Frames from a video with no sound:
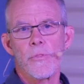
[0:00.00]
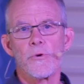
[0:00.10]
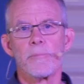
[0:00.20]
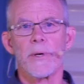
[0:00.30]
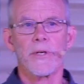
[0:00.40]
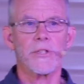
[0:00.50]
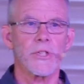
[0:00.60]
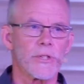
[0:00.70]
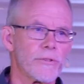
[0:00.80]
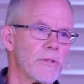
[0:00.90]
through bearing
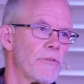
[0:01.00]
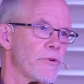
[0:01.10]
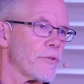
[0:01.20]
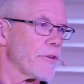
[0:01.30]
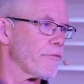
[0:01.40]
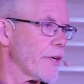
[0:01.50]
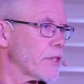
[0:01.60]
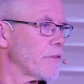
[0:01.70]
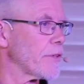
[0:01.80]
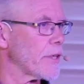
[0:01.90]
children, through the
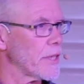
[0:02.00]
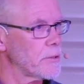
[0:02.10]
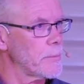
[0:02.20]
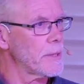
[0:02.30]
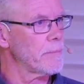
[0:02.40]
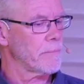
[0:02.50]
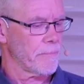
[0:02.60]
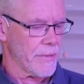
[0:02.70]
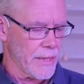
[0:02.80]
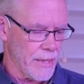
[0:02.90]
affection of their husband,
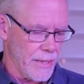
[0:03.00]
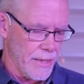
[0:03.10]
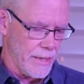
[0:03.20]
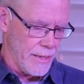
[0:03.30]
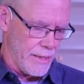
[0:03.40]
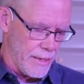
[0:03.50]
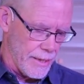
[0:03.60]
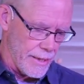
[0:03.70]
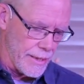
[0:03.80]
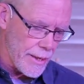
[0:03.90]

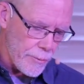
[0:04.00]
and they